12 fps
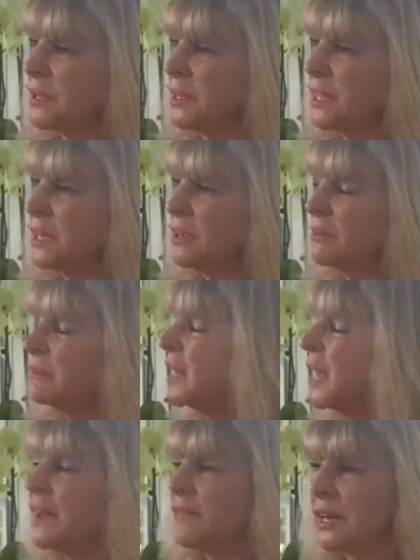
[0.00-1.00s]
but they don't
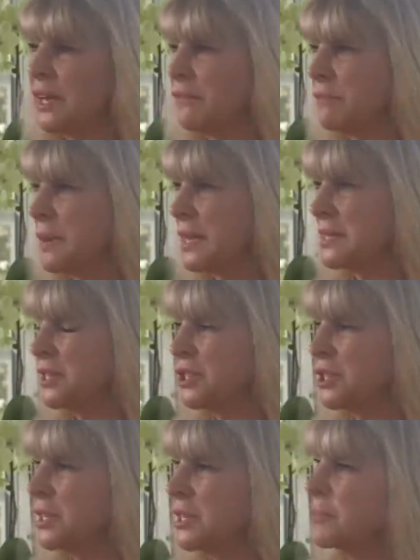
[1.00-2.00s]
ever leave
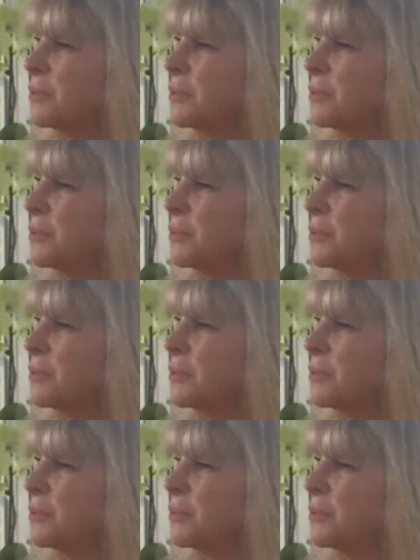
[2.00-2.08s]
messages.